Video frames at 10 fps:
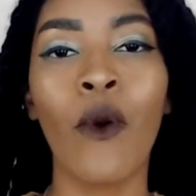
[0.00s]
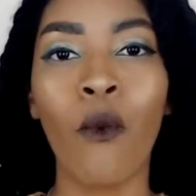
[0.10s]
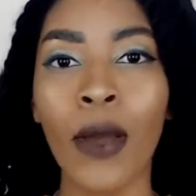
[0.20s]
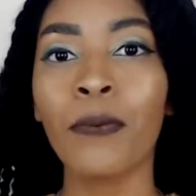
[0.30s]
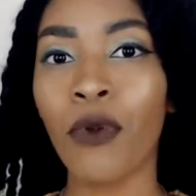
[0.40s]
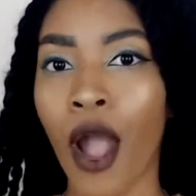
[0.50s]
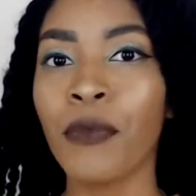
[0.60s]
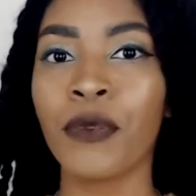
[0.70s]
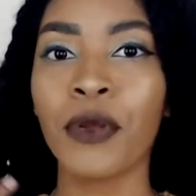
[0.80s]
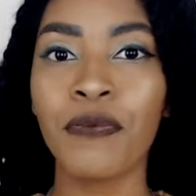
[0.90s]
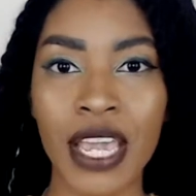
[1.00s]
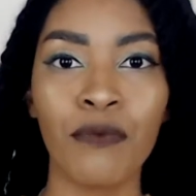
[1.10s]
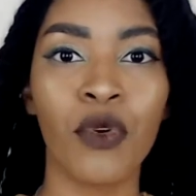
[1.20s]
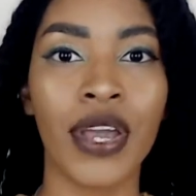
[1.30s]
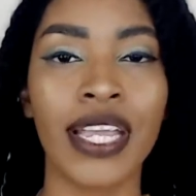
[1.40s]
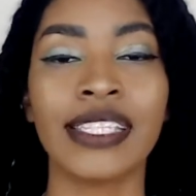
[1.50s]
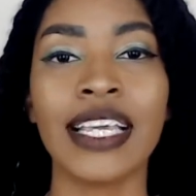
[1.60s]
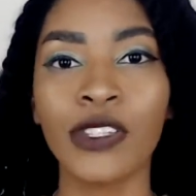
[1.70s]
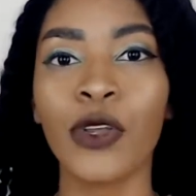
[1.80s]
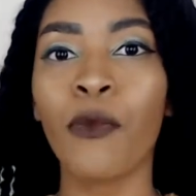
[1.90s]
what problem or pain point
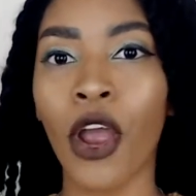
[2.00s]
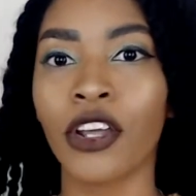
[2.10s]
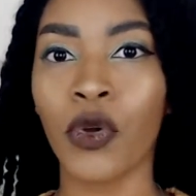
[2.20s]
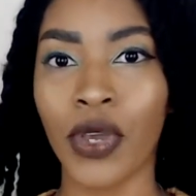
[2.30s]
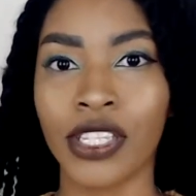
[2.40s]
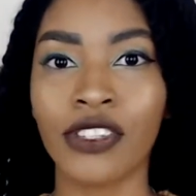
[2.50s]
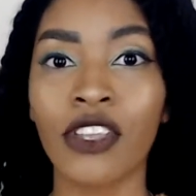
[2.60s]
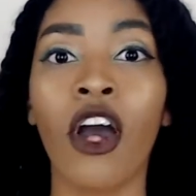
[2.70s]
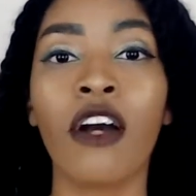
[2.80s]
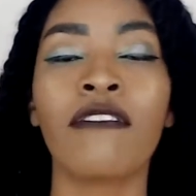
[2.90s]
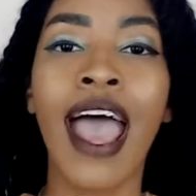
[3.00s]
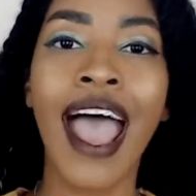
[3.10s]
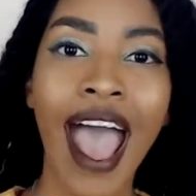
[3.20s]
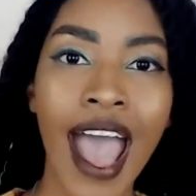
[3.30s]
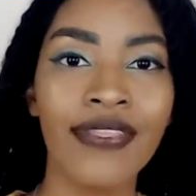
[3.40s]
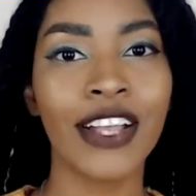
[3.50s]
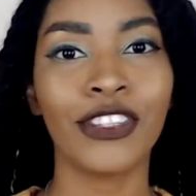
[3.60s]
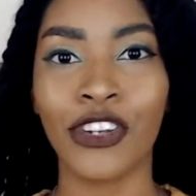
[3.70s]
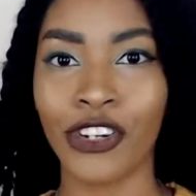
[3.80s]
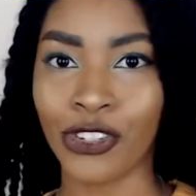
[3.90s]
is your product going to solve? Add that
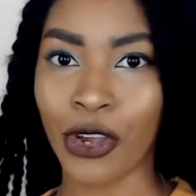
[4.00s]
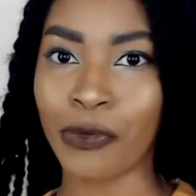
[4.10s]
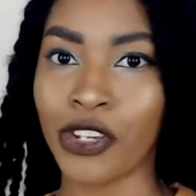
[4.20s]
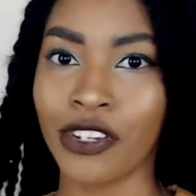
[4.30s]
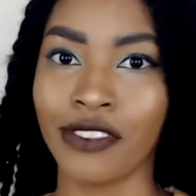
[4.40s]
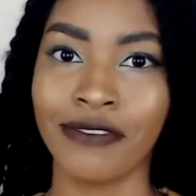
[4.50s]
to your description.